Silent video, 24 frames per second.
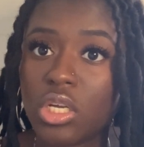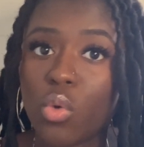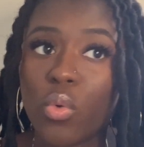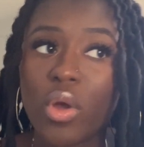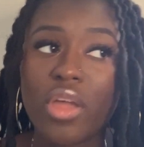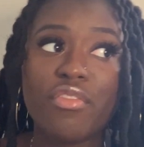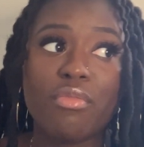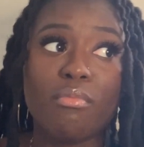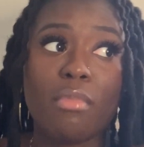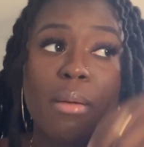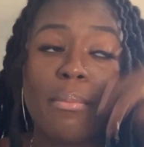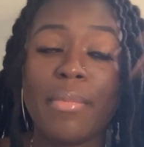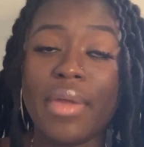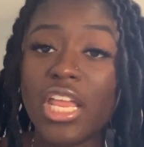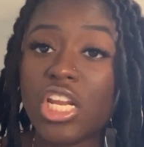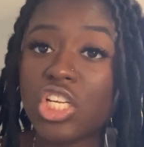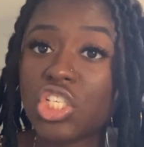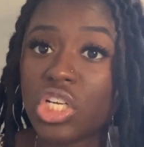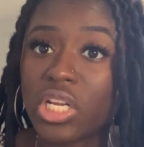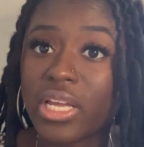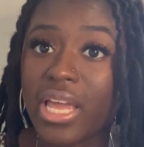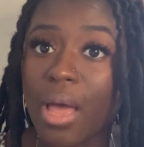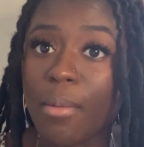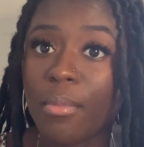wait for my manager
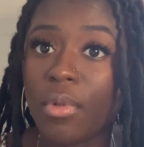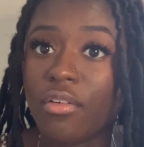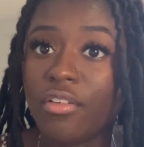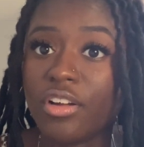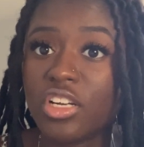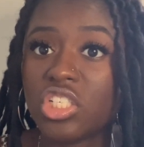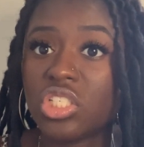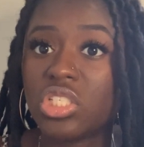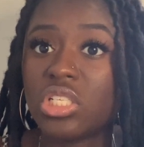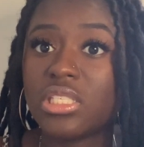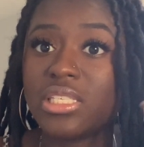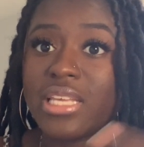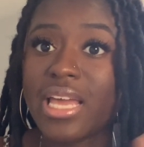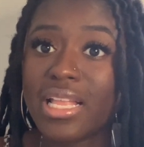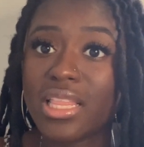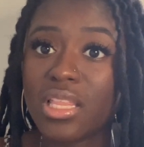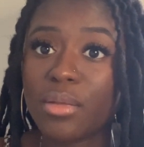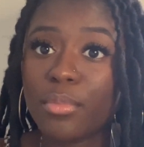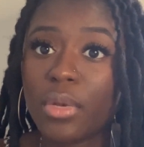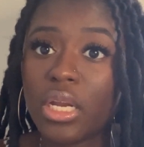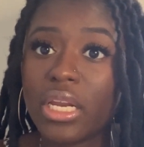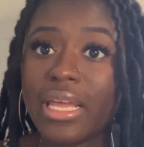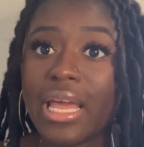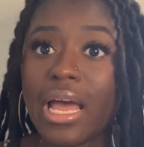to count my register, take the
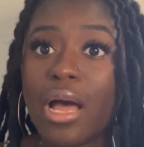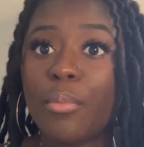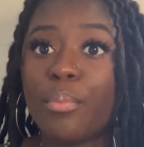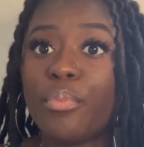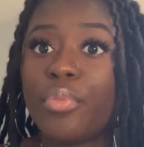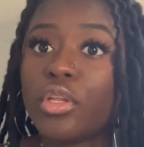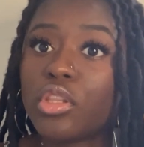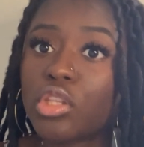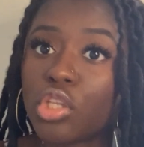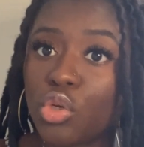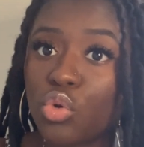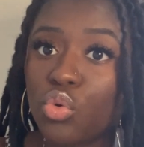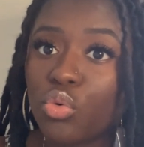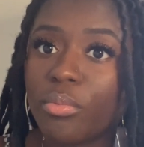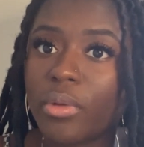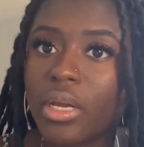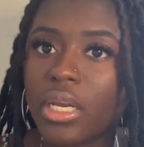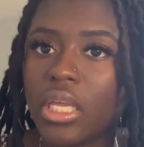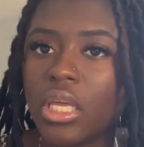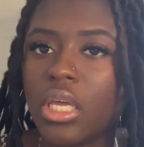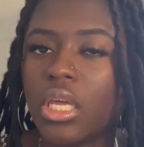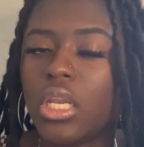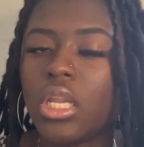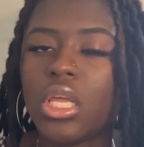money out, put the new
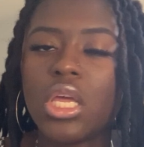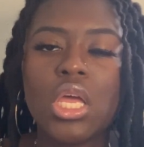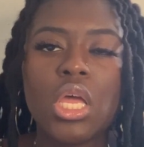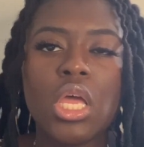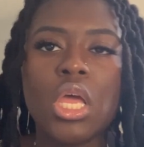money in.